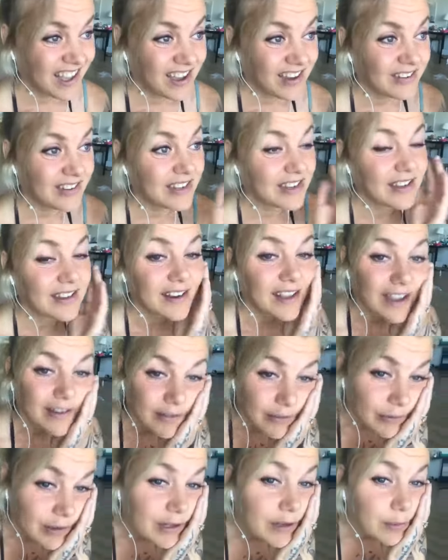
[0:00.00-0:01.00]
we're gonna have
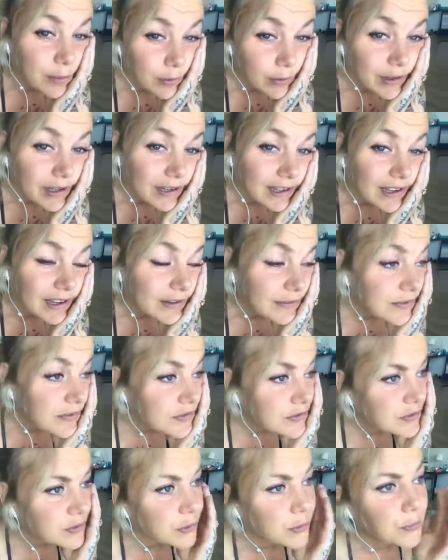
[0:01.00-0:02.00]
a really boring life.
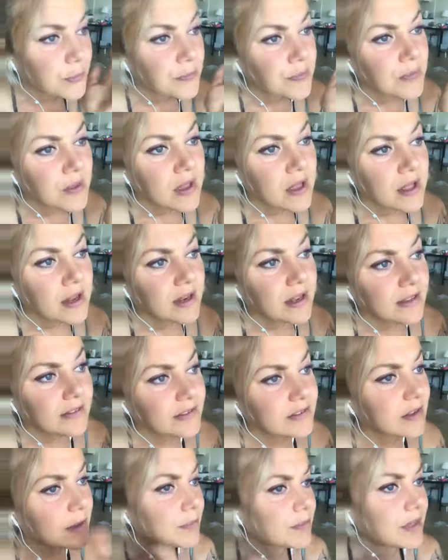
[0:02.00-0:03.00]
So let's
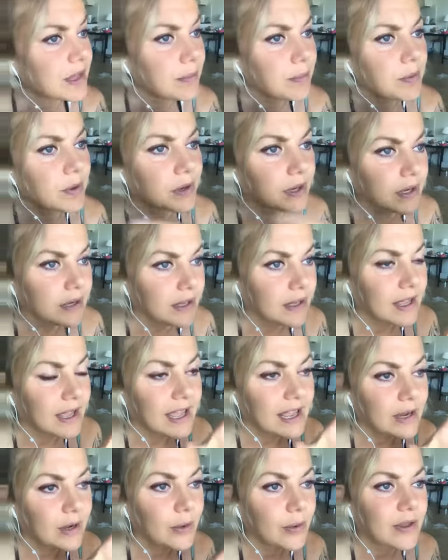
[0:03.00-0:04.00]
skip that part
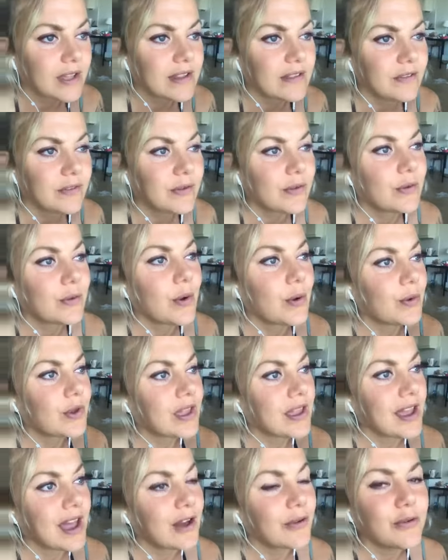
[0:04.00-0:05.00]
and look into,
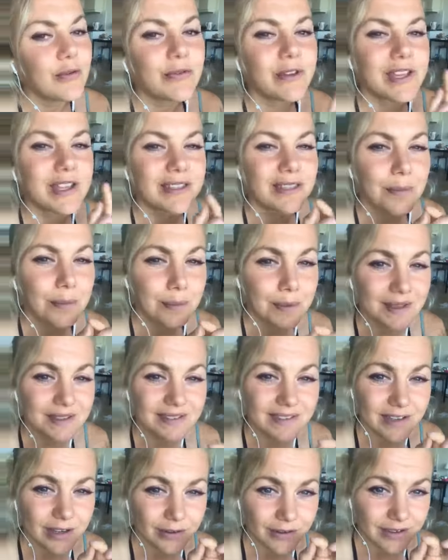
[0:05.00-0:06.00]
okay, how do we get the
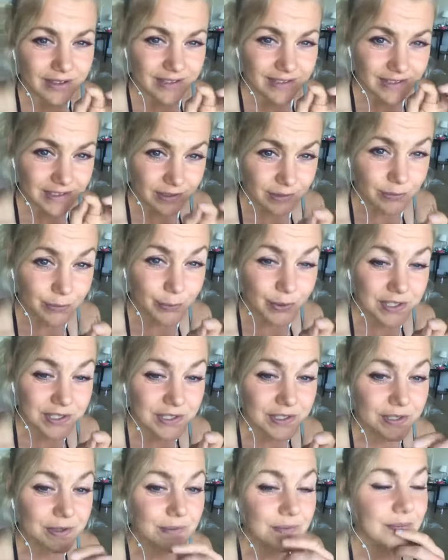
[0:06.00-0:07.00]
best out of this
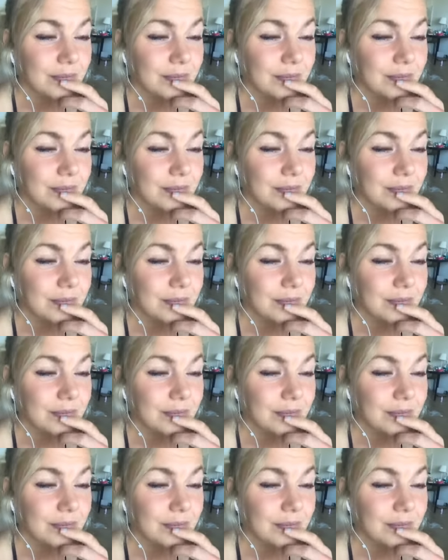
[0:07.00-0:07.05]
situation?